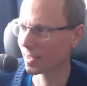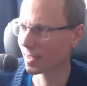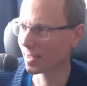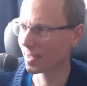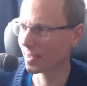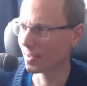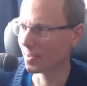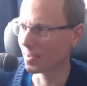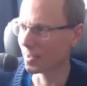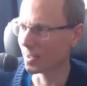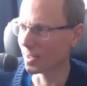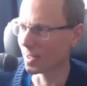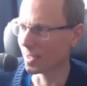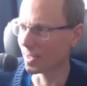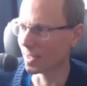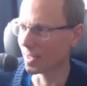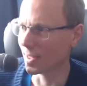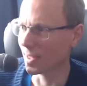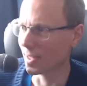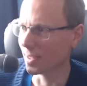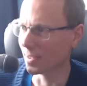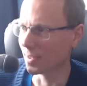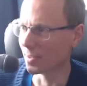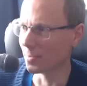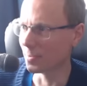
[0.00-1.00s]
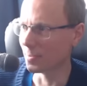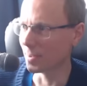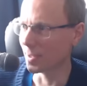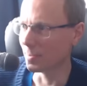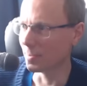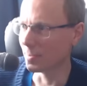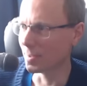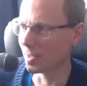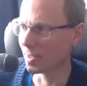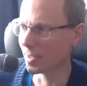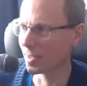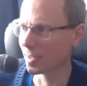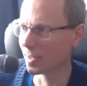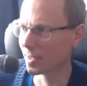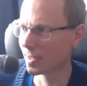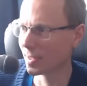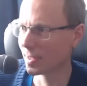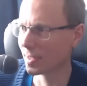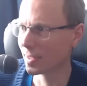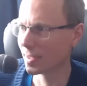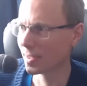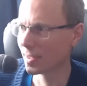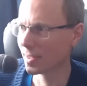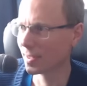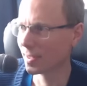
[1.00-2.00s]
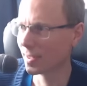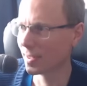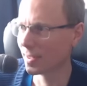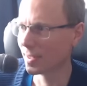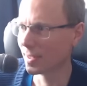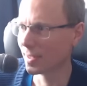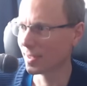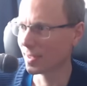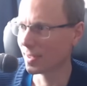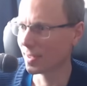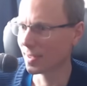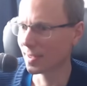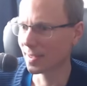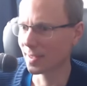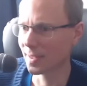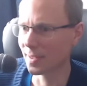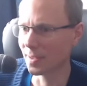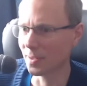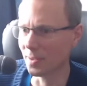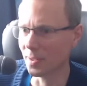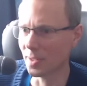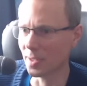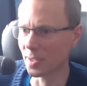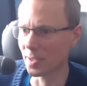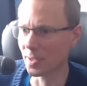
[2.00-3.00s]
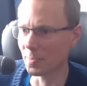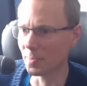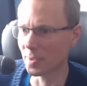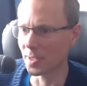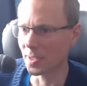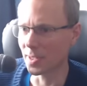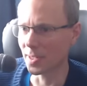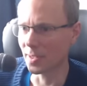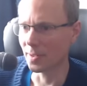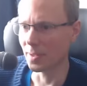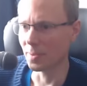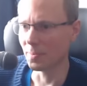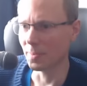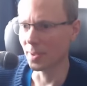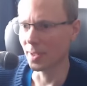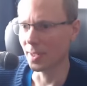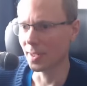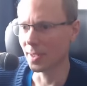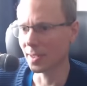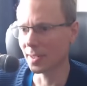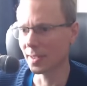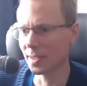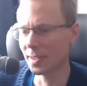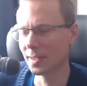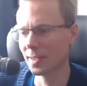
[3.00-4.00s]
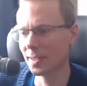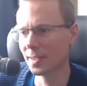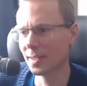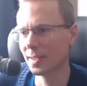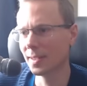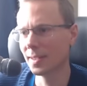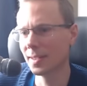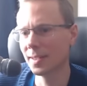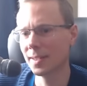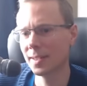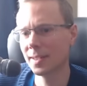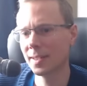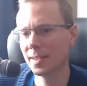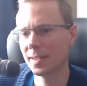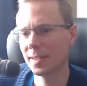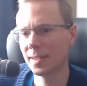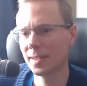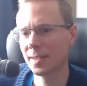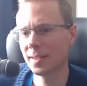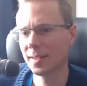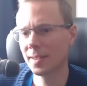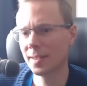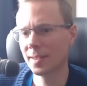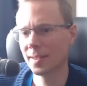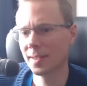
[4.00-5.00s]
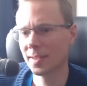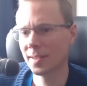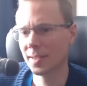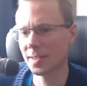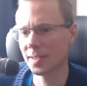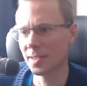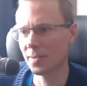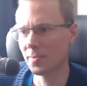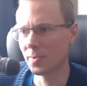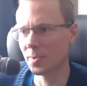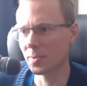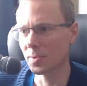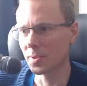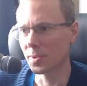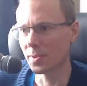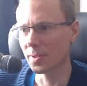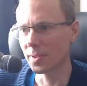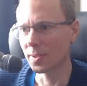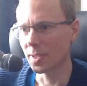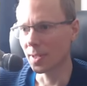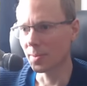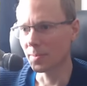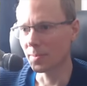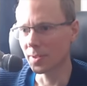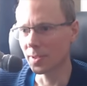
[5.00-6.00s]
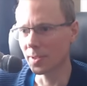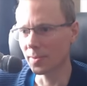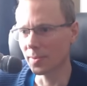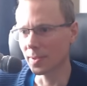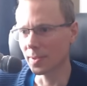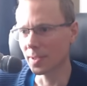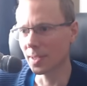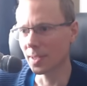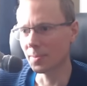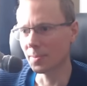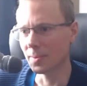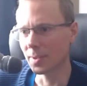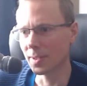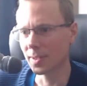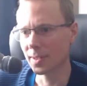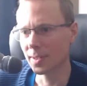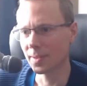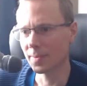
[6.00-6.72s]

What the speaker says: Was it entangle maybe? Oh, it could be searing pain. Something was doing damage over time there.